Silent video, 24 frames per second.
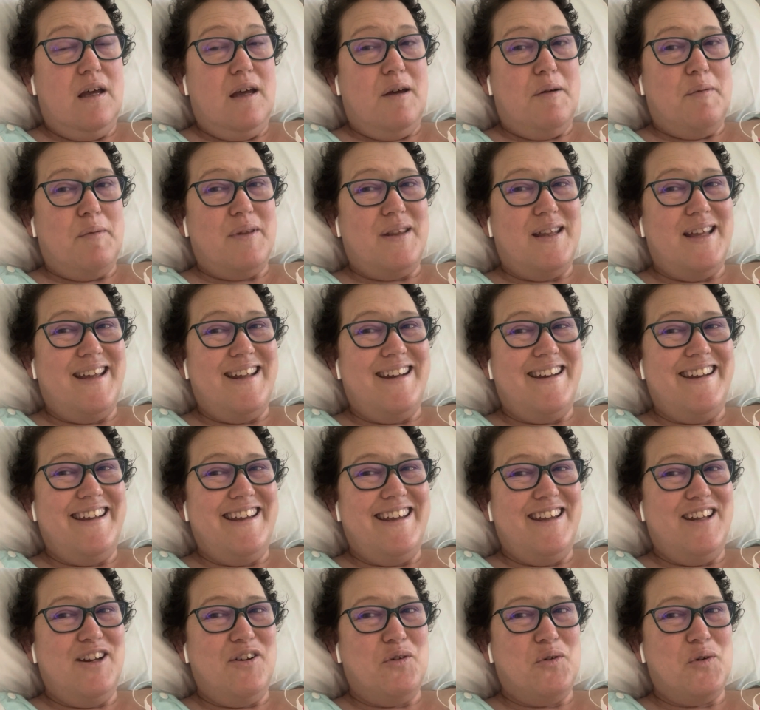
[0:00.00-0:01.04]
but then
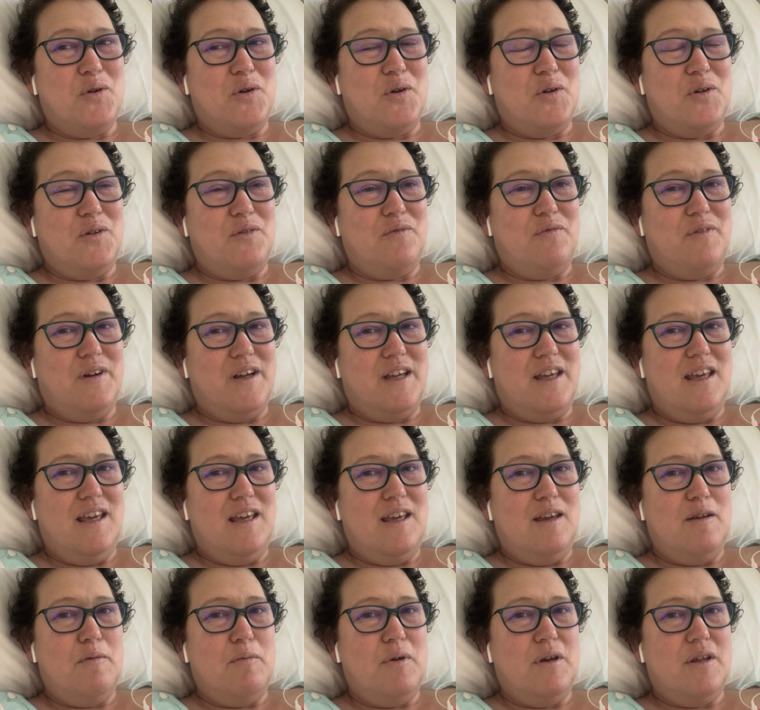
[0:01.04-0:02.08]
it all got
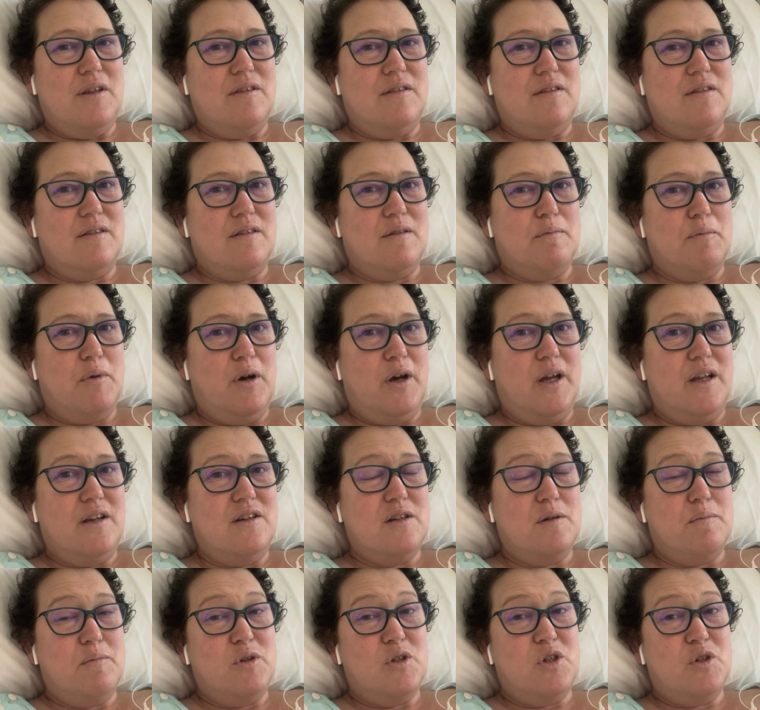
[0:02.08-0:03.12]
funky with my
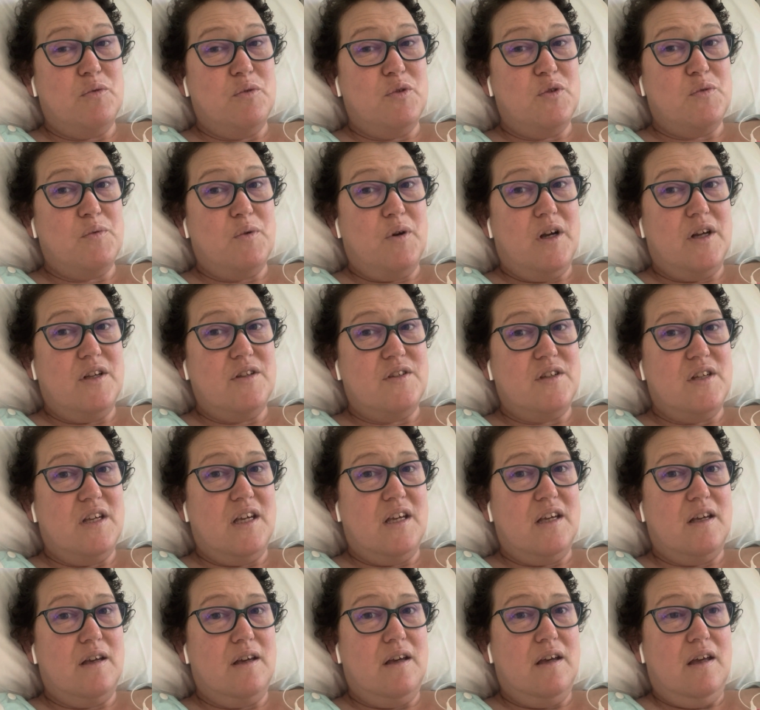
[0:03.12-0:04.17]
temperature was
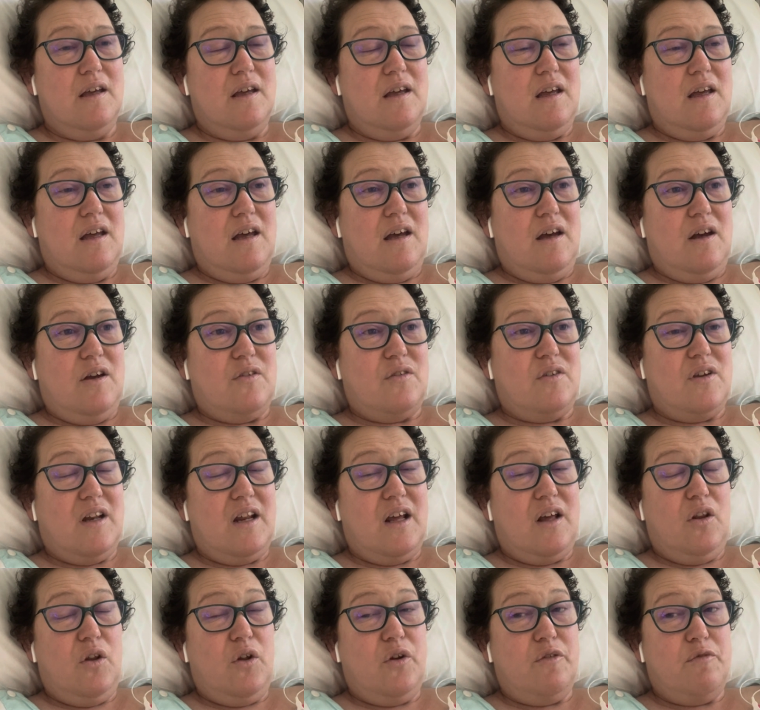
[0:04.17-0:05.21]
rising. I was
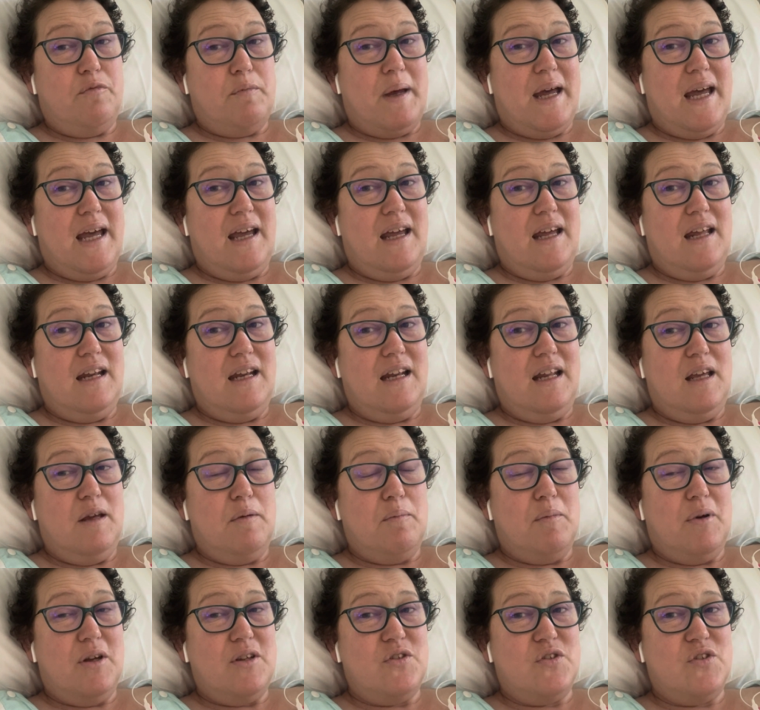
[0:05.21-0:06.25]
getting a lot of pain
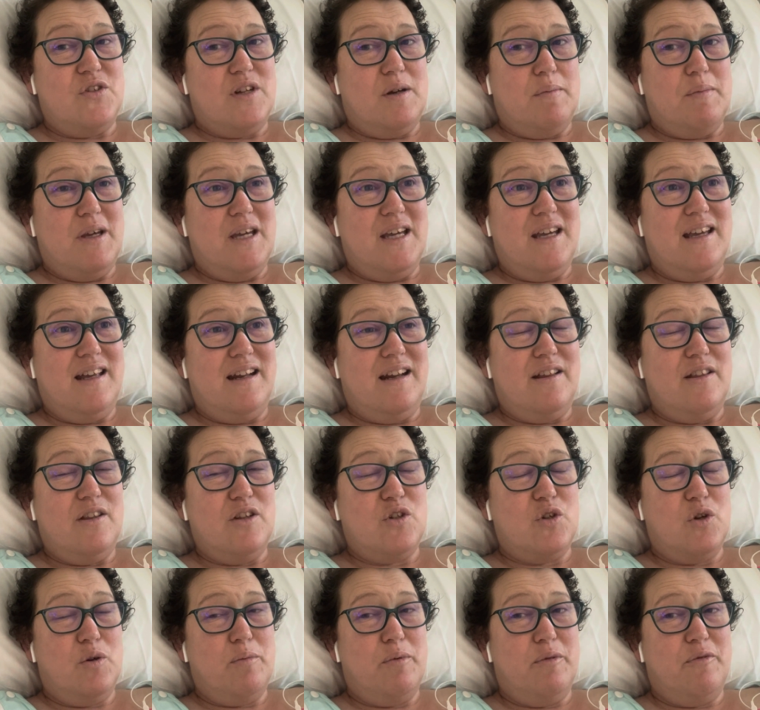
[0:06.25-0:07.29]
in my stomach and at the
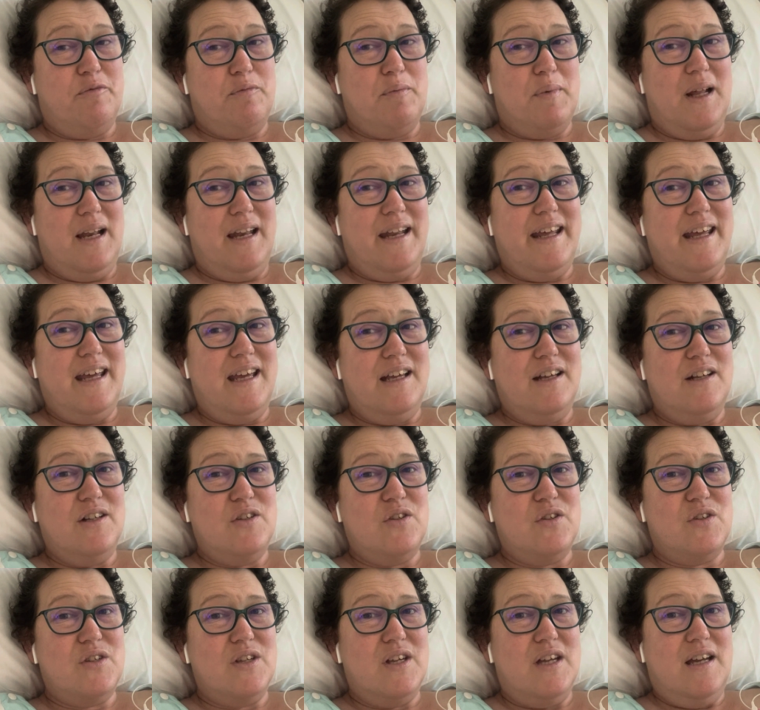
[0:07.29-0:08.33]
top of my
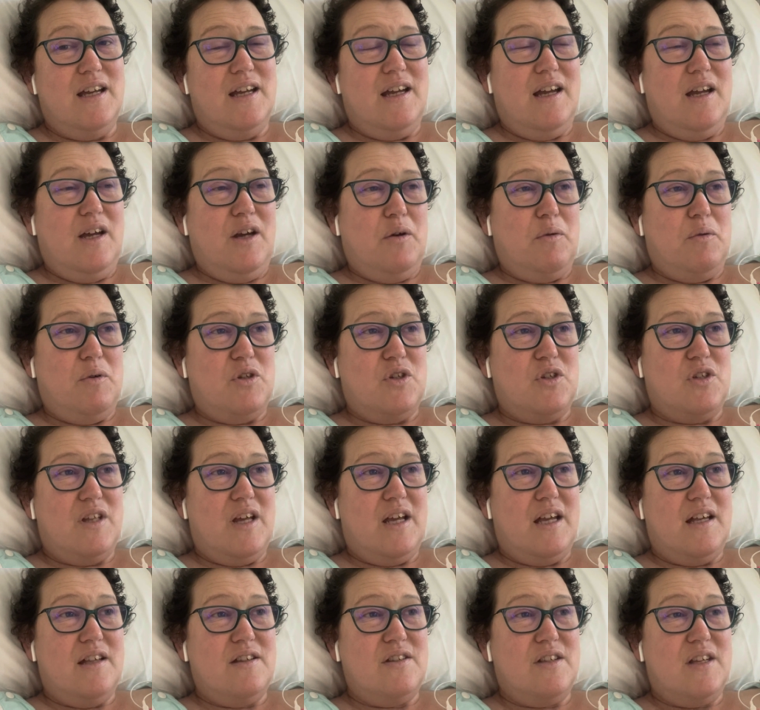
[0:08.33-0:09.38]
legs. which
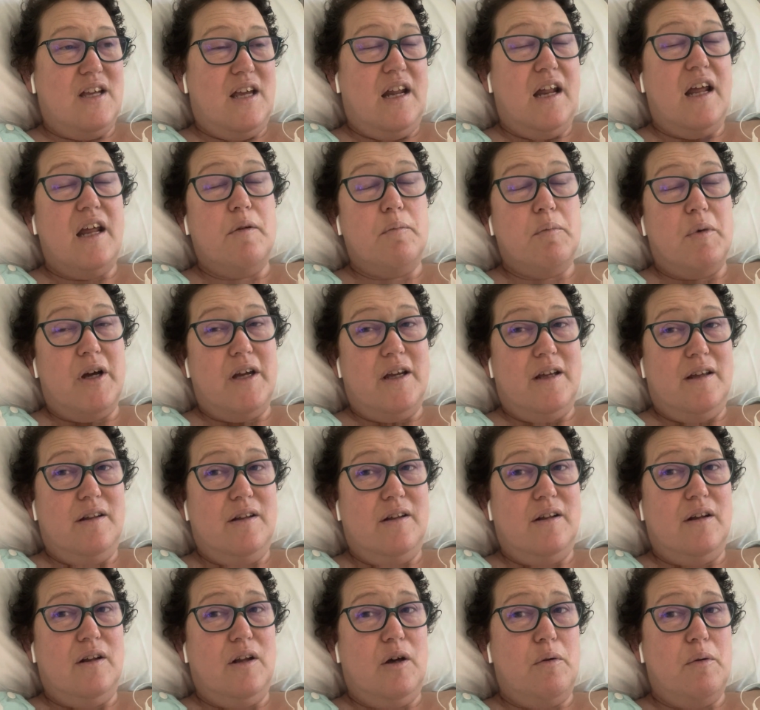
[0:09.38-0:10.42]
they said, and my
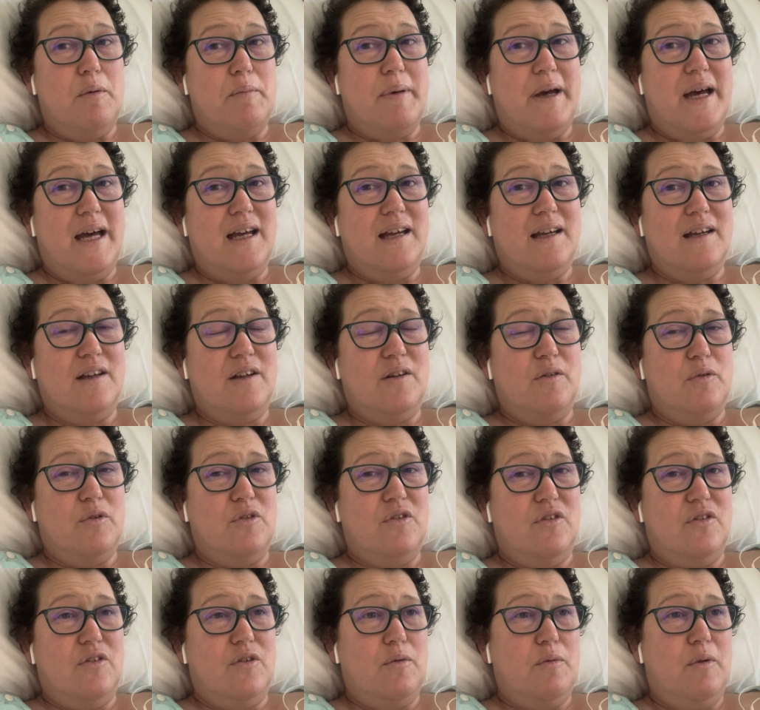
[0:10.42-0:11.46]
lower back, it was
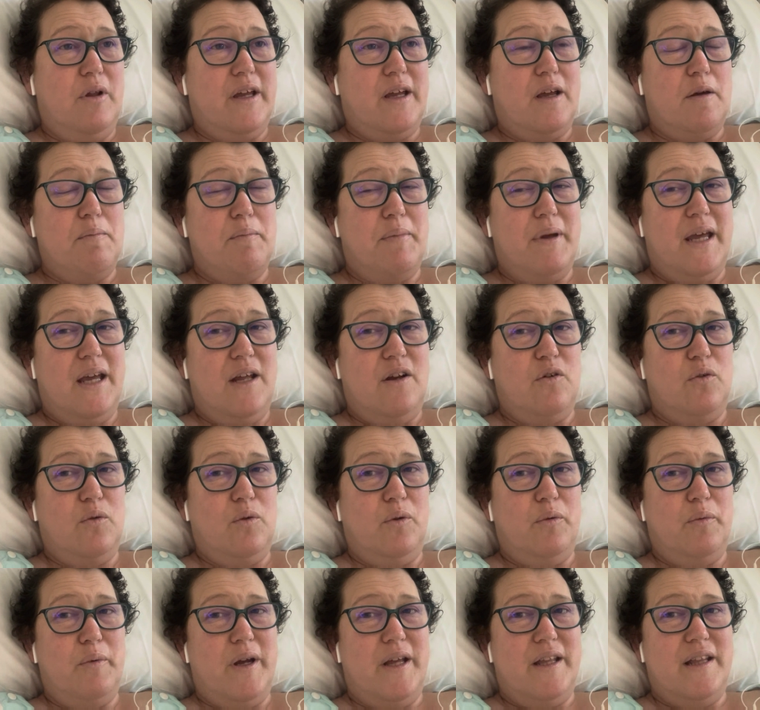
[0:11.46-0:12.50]
just like a band
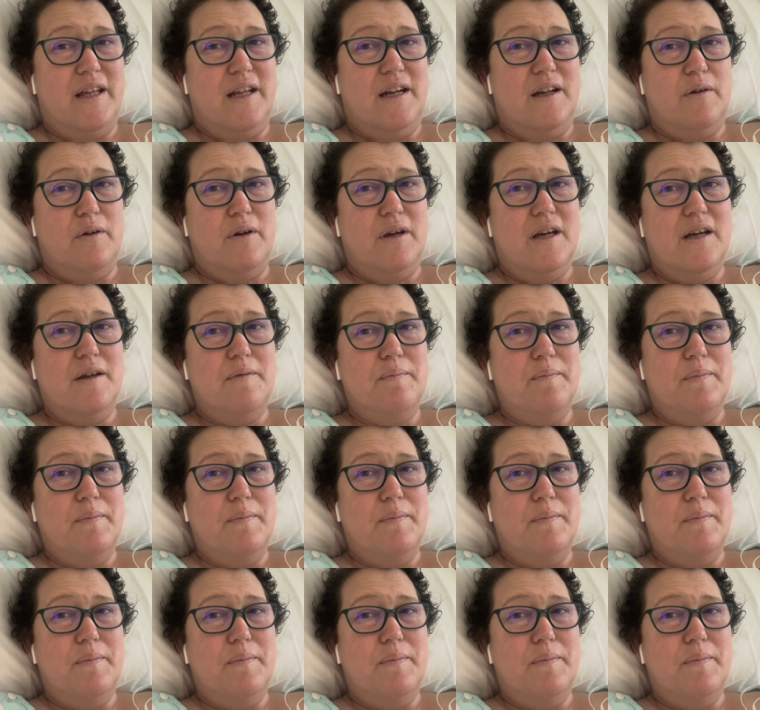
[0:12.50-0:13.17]
all around that area.